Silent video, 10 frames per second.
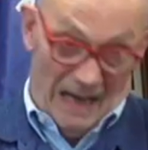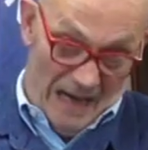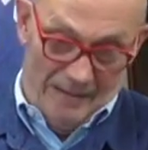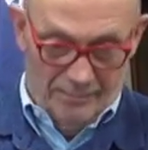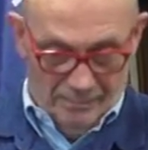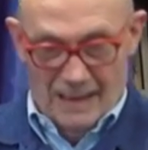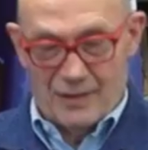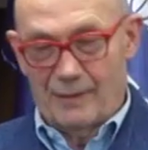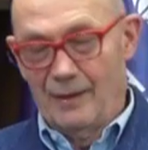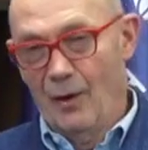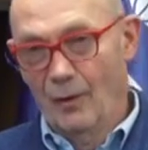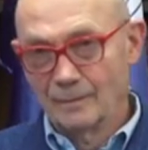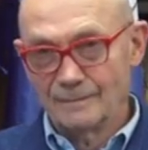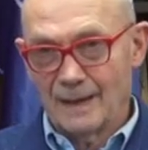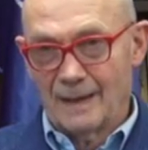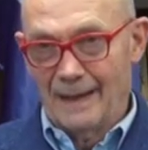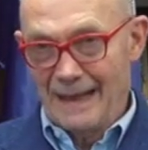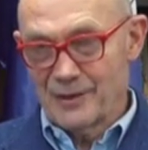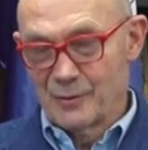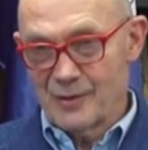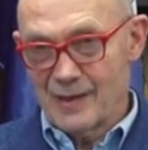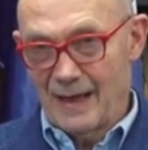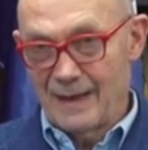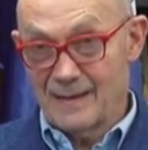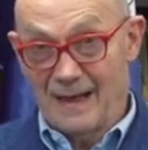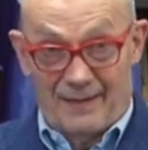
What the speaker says: and, as we know, less good sides,